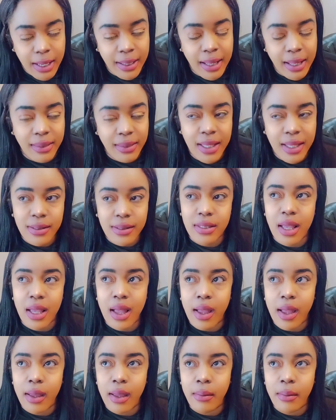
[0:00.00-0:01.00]
And at that
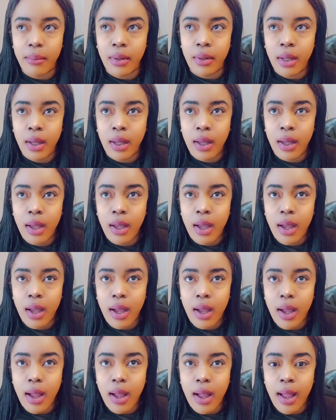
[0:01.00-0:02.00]
time,
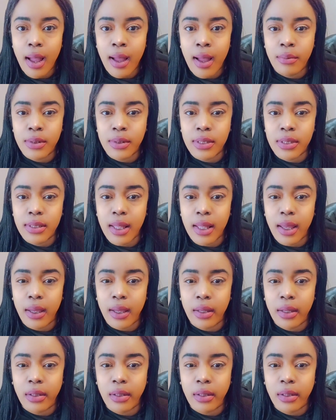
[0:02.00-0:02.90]
I was like